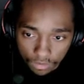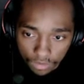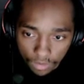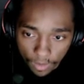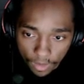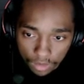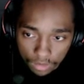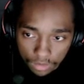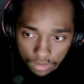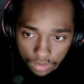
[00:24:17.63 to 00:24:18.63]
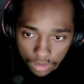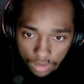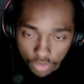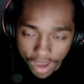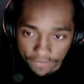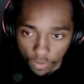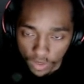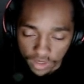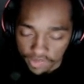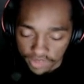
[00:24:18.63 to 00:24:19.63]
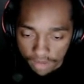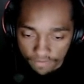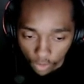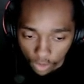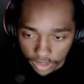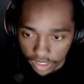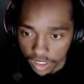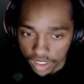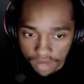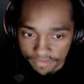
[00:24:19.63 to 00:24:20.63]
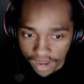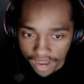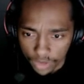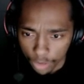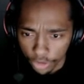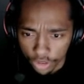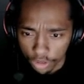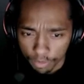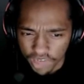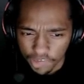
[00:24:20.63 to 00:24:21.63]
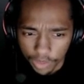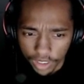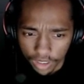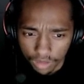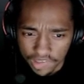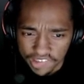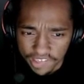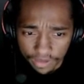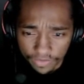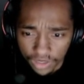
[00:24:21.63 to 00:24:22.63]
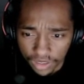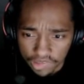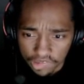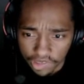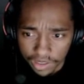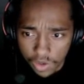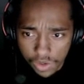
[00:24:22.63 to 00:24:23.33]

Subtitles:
you have to win this game 4 to get a game 5, and you're putting your best player on Seraphine. It's like okay,